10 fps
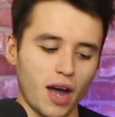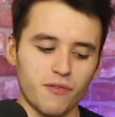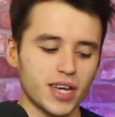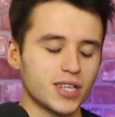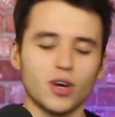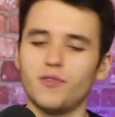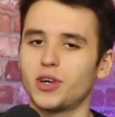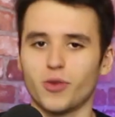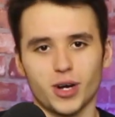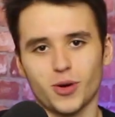I think he's
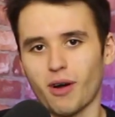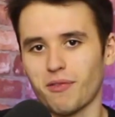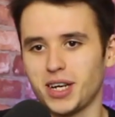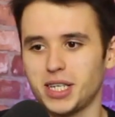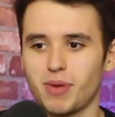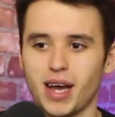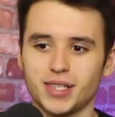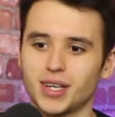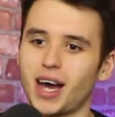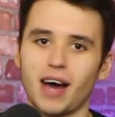overly critical. I think these
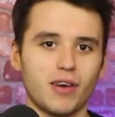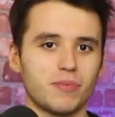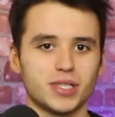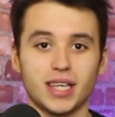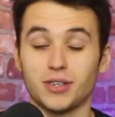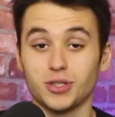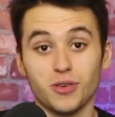players are going to have ups and downs.